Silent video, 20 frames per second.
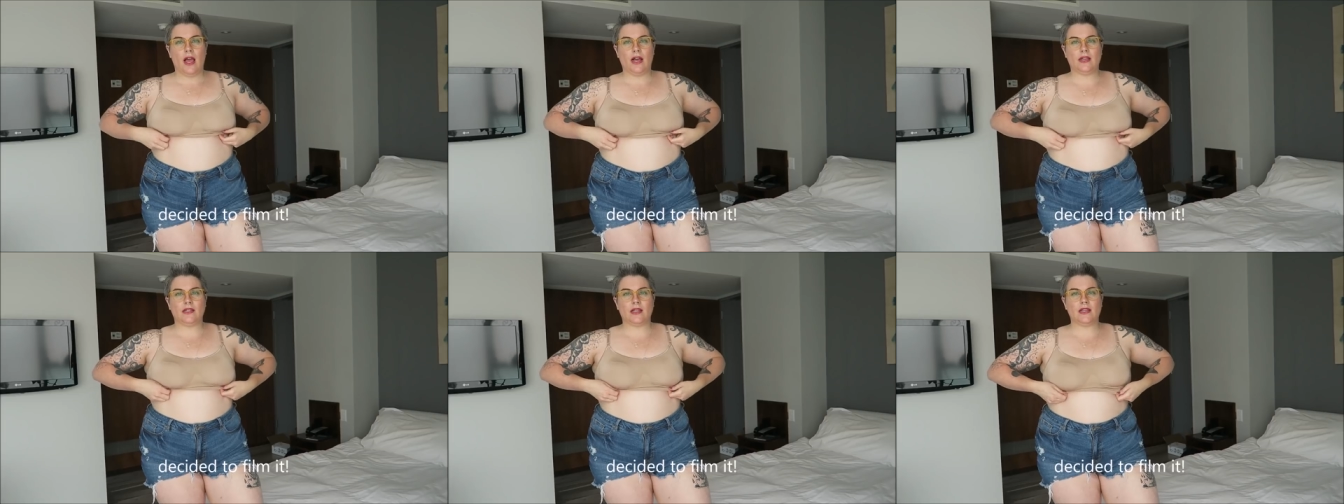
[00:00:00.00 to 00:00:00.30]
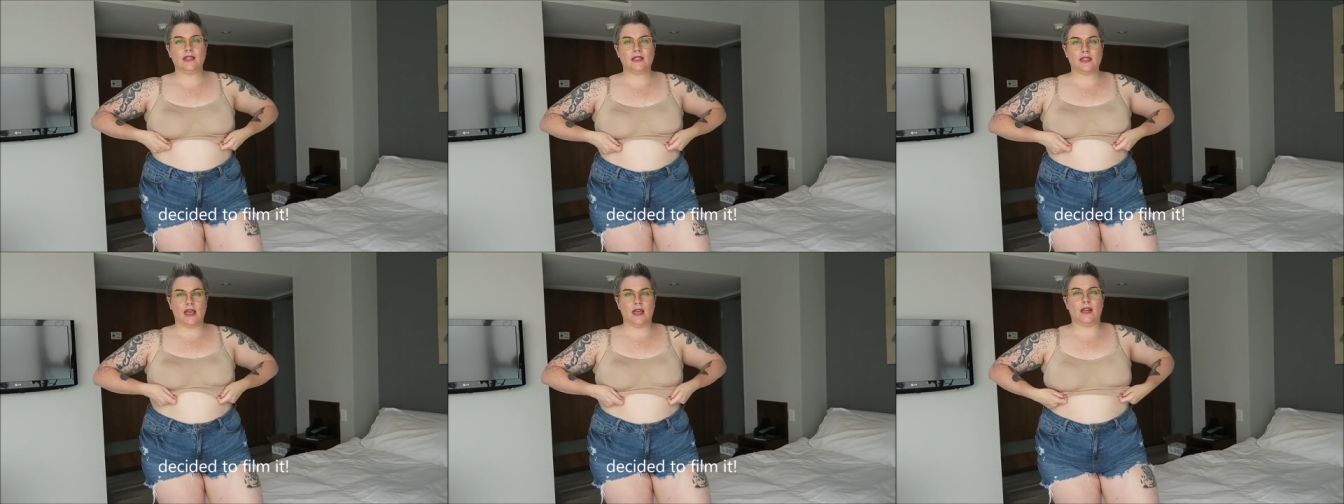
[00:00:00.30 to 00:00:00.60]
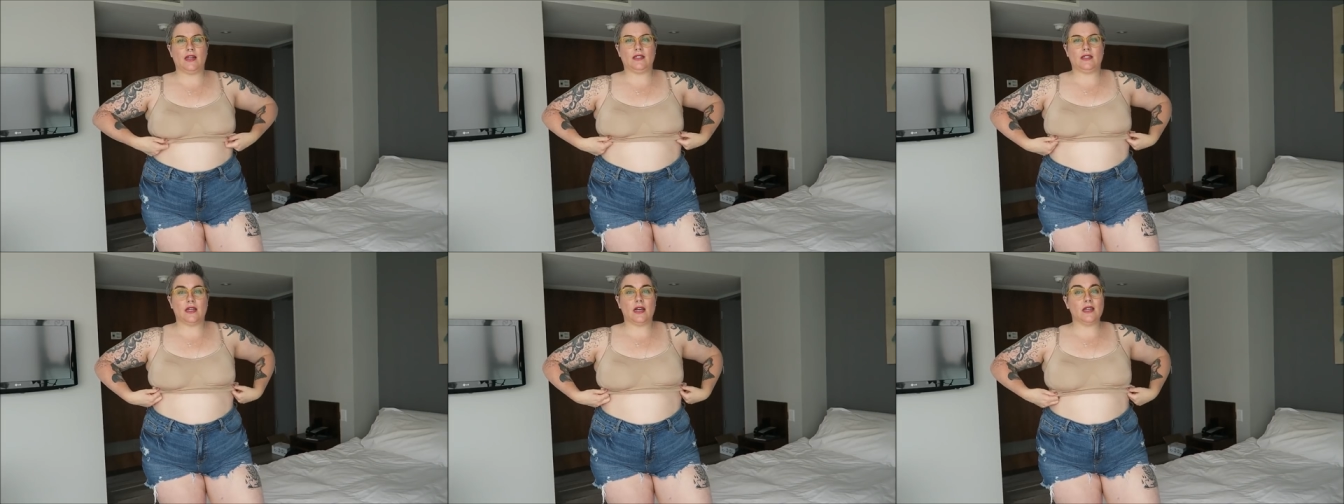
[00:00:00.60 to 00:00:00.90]
As I
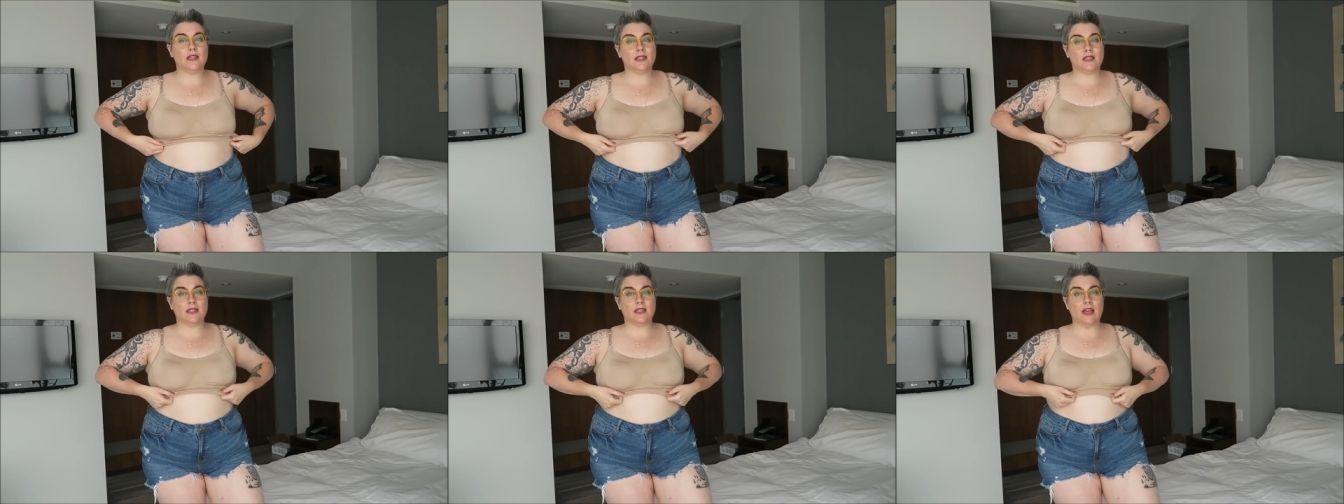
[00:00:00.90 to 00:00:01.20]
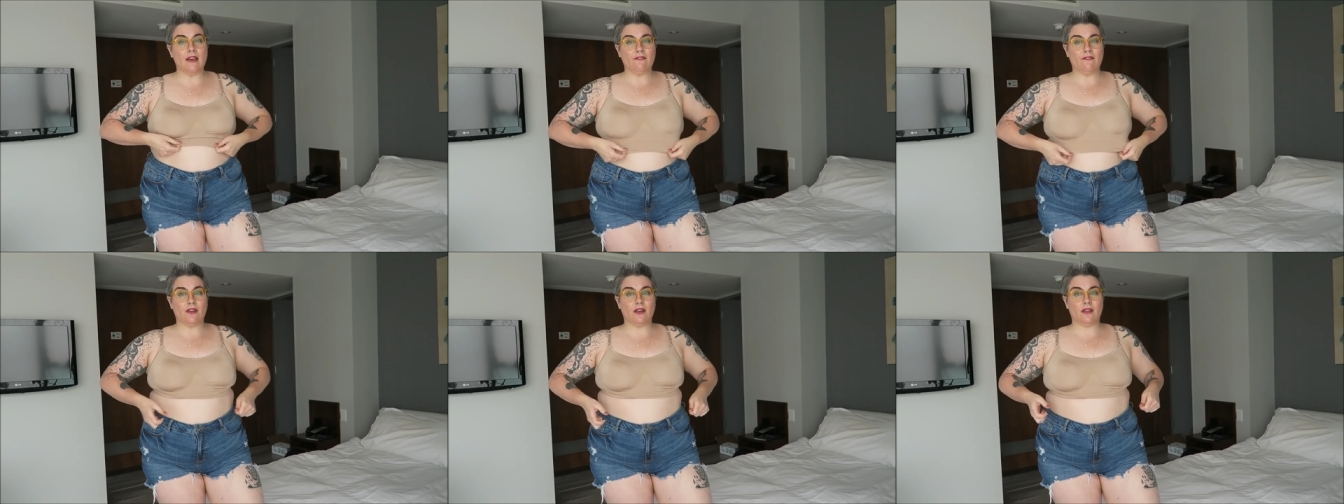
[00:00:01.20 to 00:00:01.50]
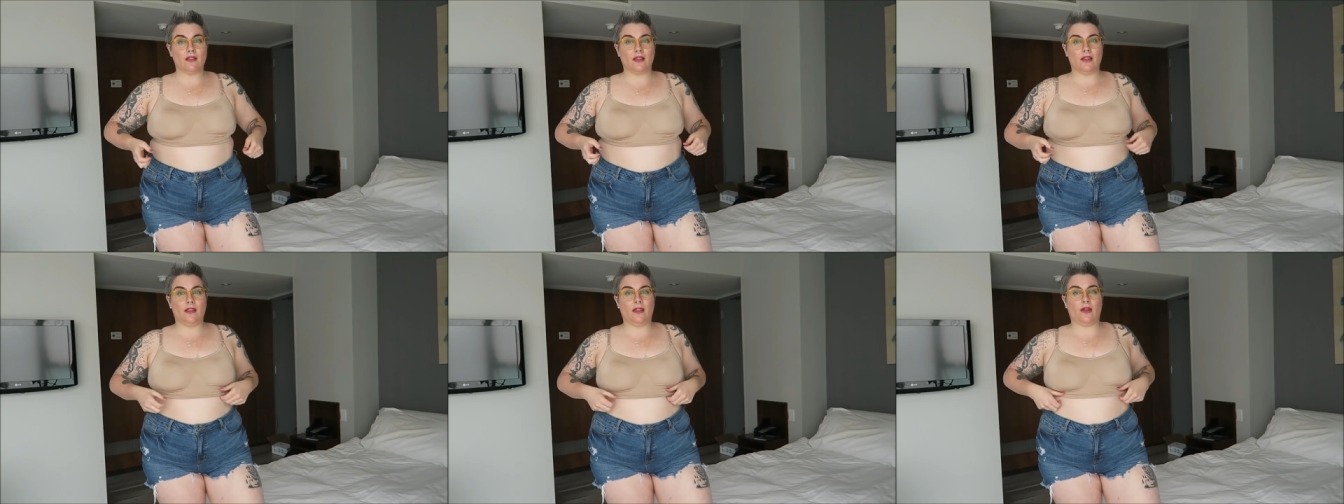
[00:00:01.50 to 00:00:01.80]
said, it does
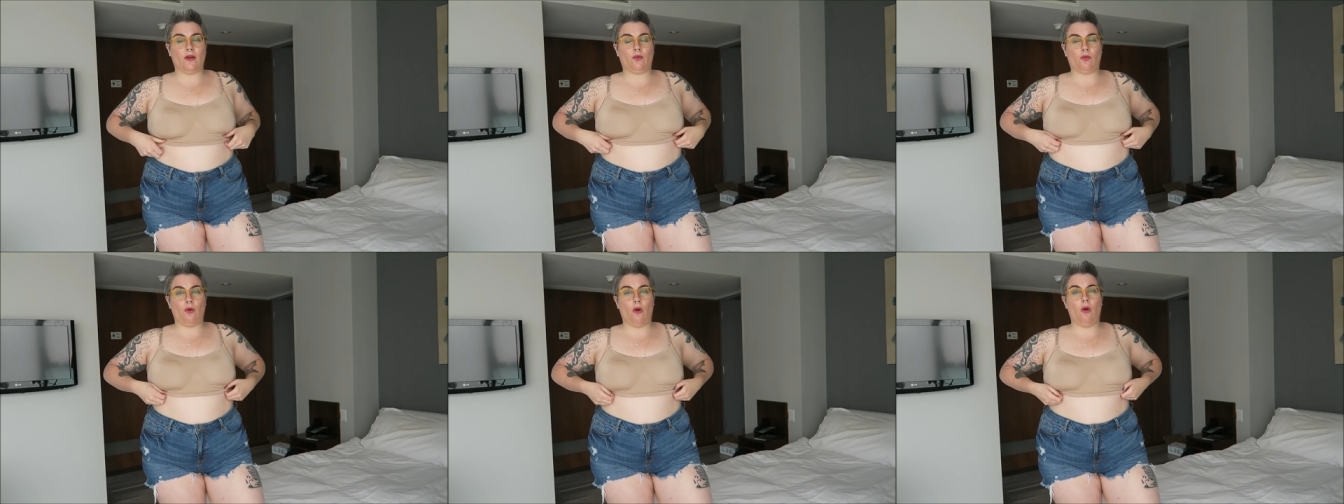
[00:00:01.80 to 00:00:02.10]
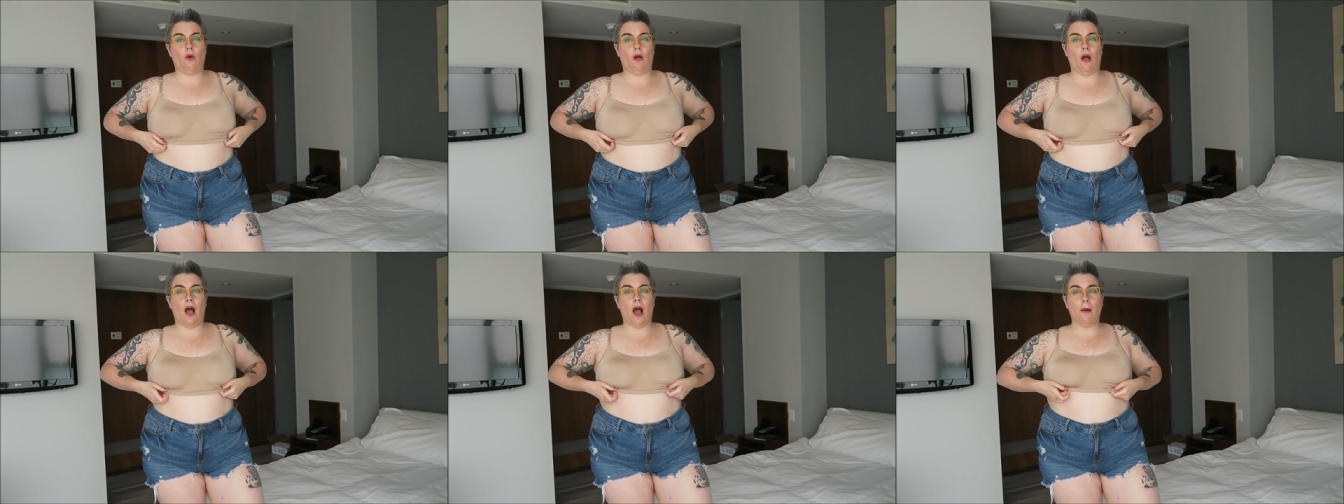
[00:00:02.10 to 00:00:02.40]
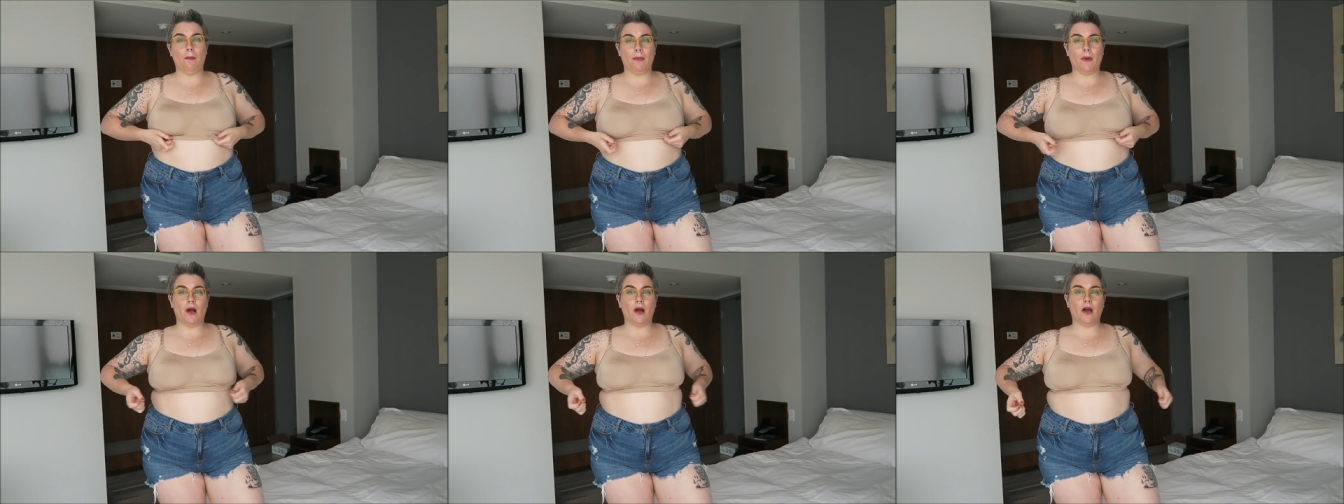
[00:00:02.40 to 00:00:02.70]
definitely like roll
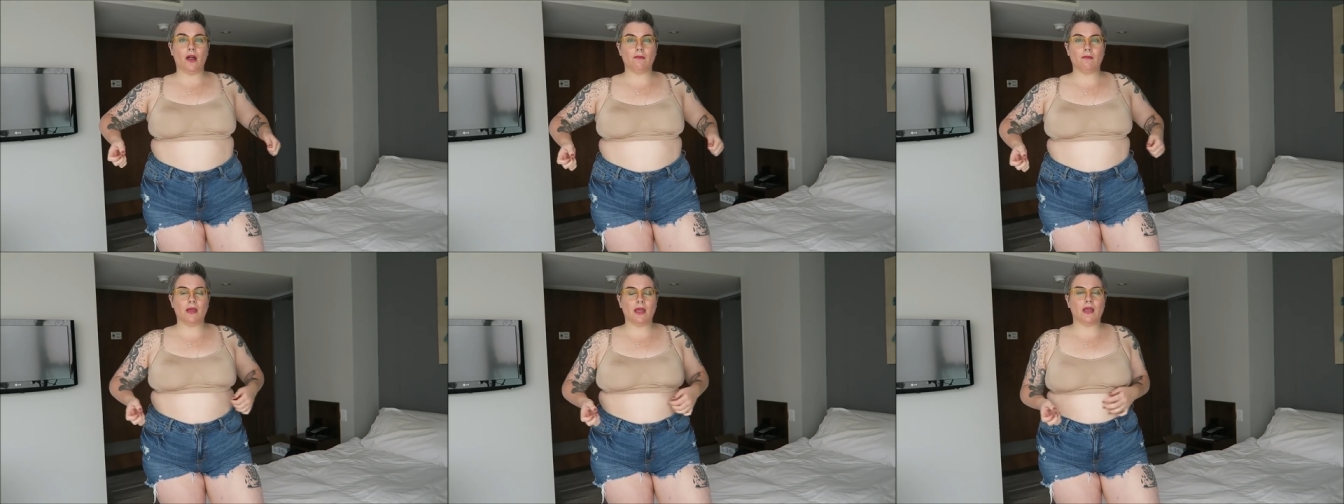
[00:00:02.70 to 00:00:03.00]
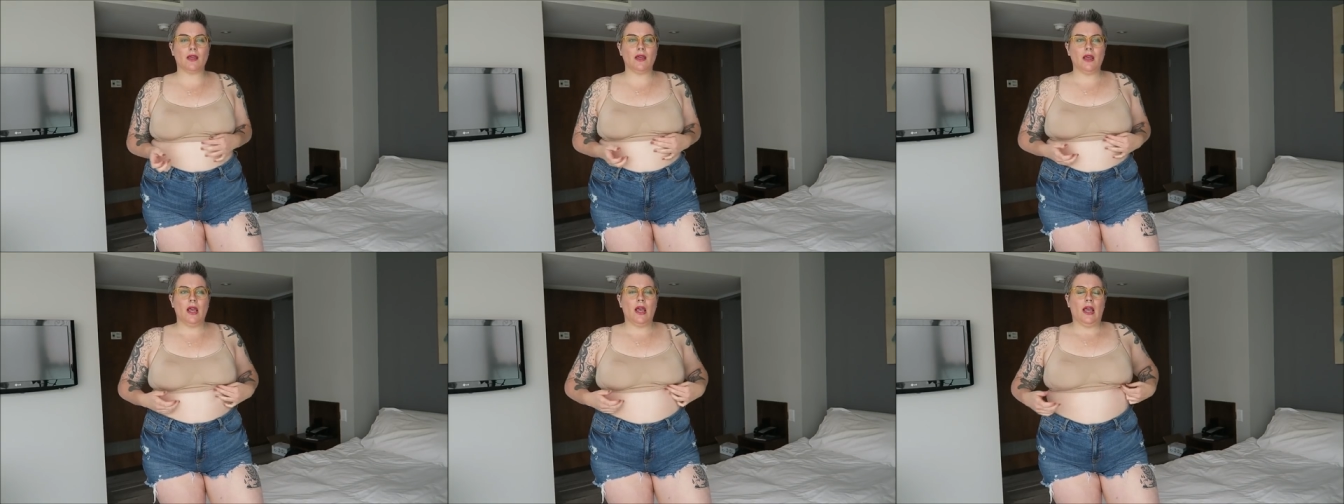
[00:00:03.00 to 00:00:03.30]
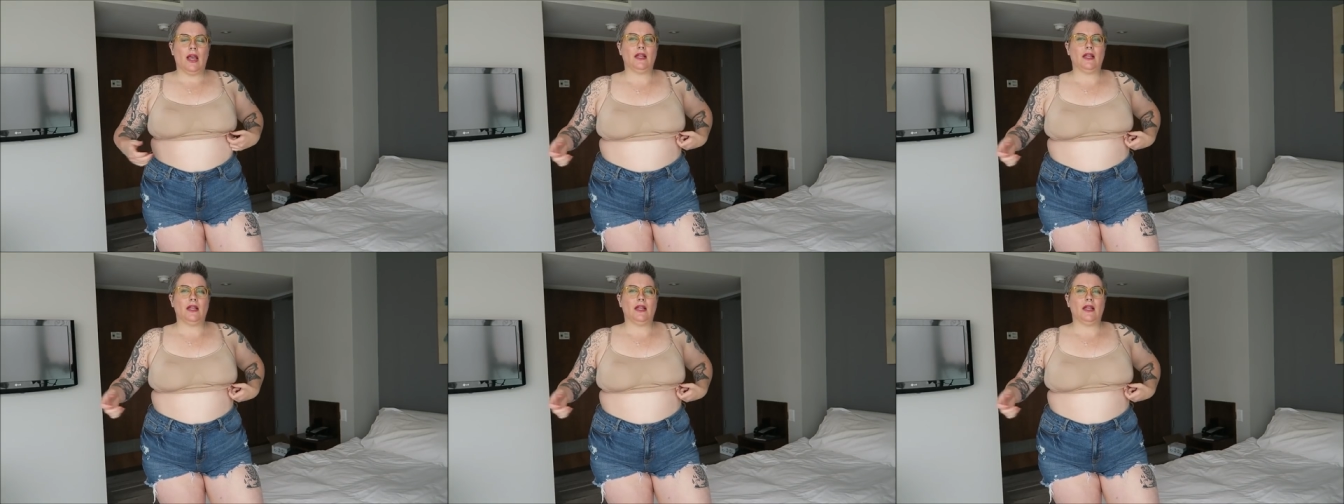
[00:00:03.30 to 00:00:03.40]
up on me.